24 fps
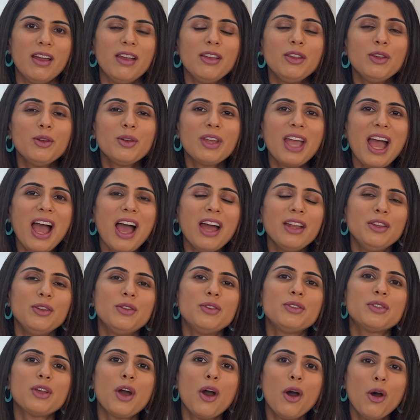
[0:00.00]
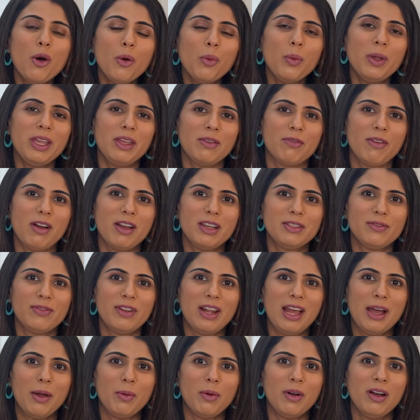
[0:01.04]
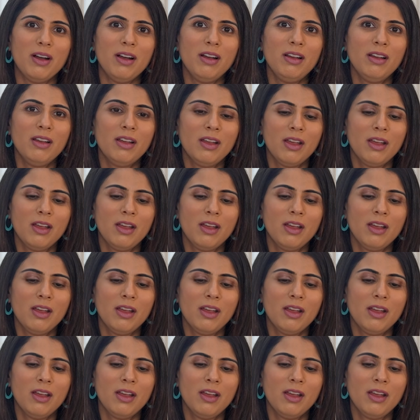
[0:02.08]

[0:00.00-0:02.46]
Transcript: You can use whole wheat rice flour,